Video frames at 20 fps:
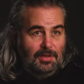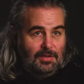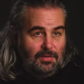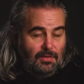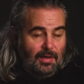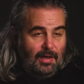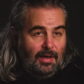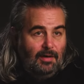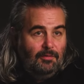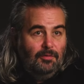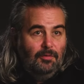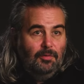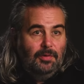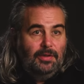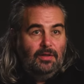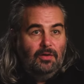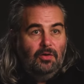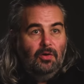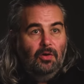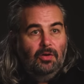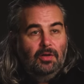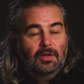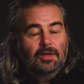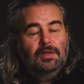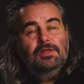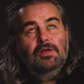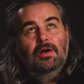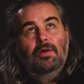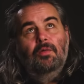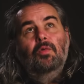be so careful with color.
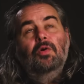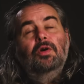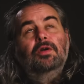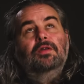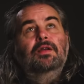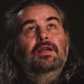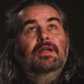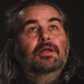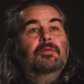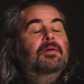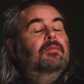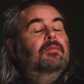So I worked a little